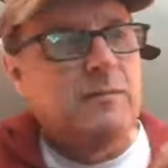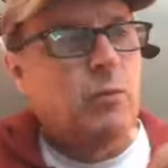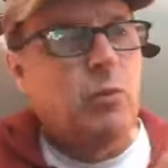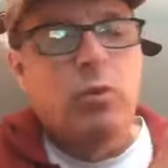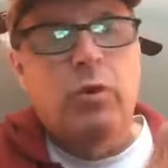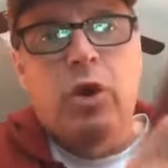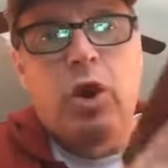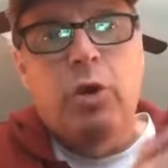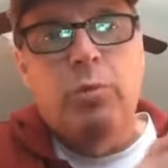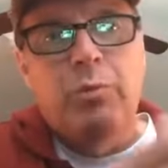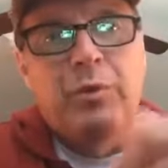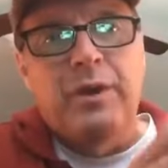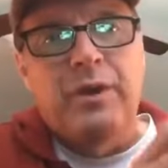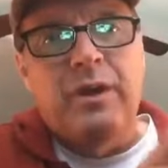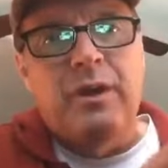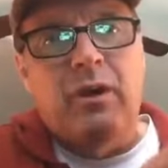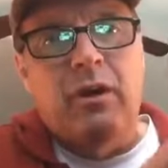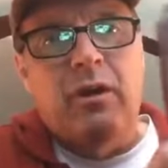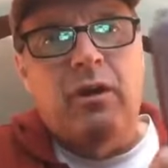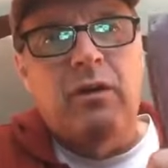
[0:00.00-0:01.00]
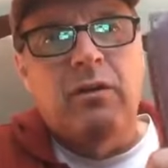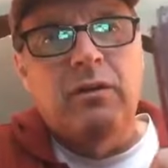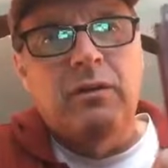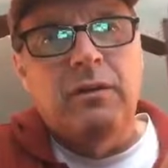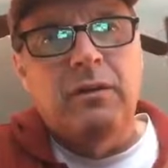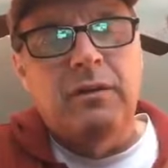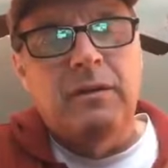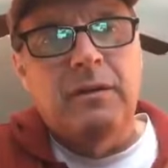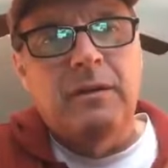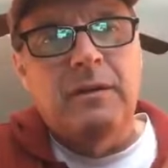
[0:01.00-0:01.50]
Won't open at all.
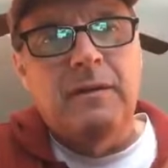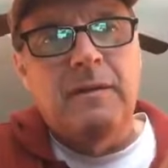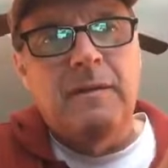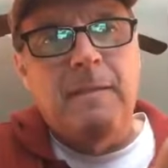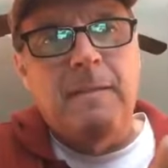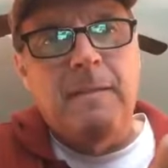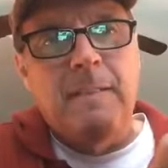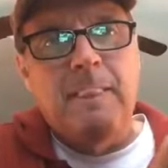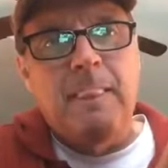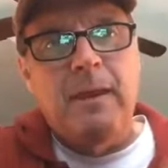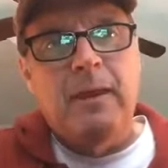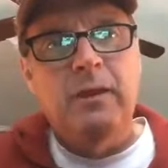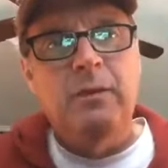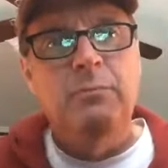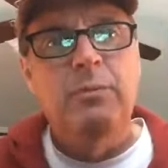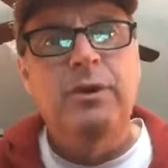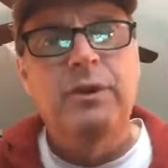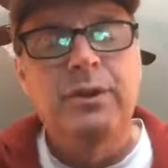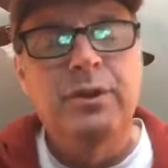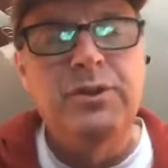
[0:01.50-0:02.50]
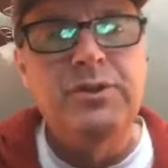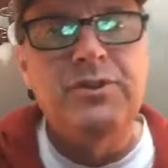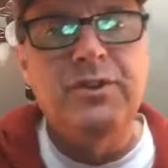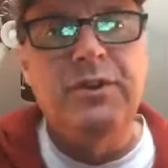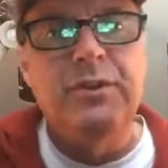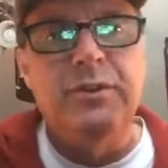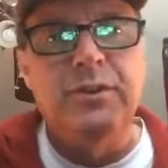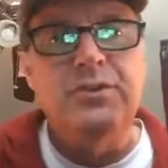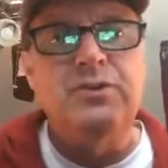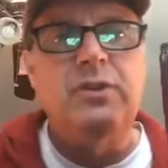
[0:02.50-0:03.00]
But here's
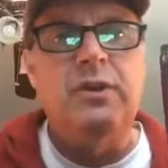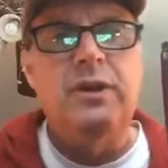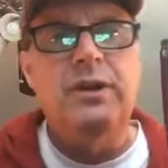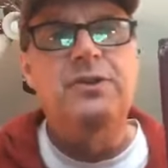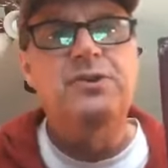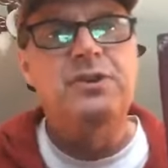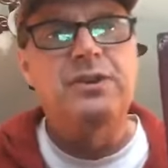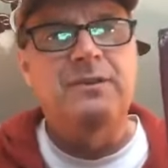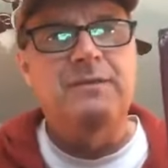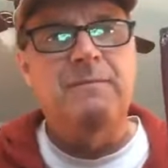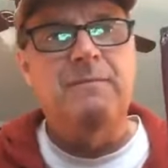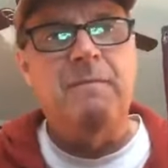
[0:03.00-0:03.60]
the illustration.